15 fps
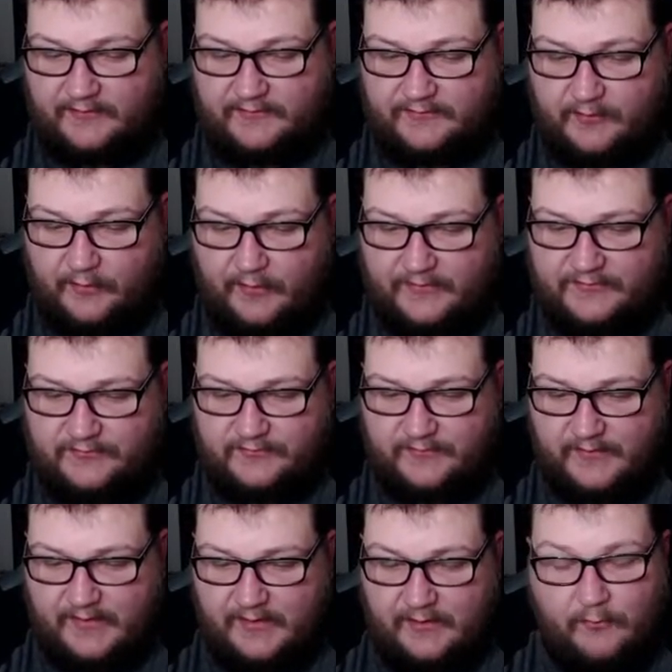so that's
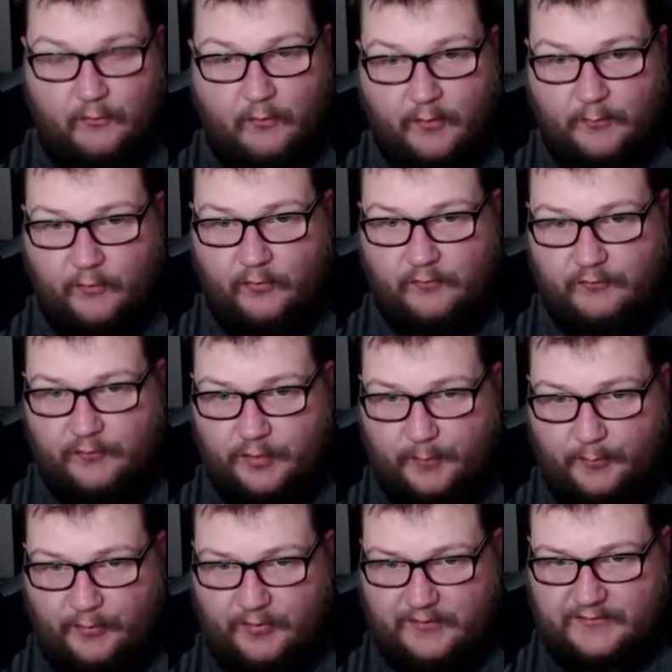one more for the
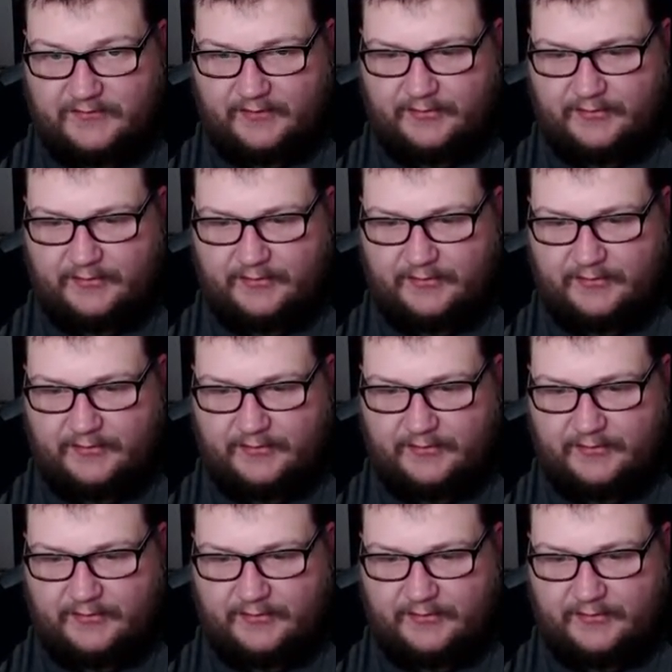books.